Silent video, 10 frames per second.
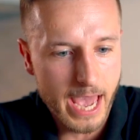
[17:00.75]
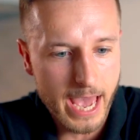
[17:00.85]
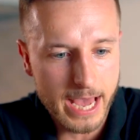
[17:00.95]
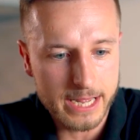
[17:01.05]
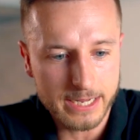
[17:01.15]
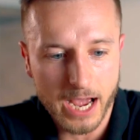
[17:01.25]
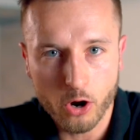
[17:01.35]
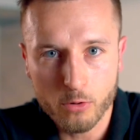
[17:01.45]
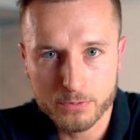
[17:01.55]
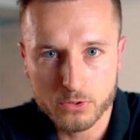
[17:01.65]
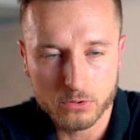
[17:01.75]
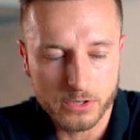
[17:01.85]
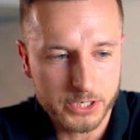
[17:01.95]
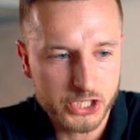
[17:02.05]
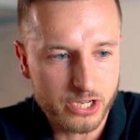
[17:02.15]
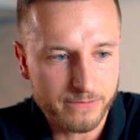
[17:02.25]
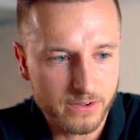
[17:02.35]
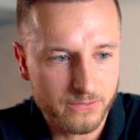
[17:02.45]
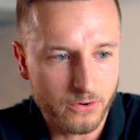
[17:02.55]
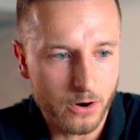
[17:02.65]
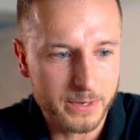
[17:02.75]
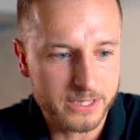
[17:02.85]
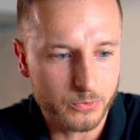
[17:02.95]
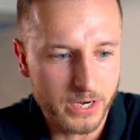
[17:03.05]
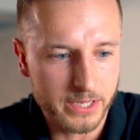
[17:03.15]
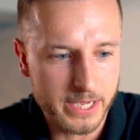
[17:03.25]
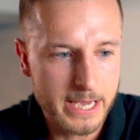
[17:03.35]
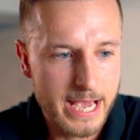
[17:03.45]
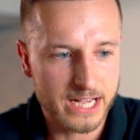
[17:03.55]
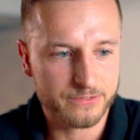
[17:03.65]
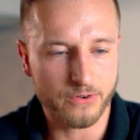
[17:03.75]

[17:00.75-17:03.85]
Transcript: and I hope you learned something from it, really, as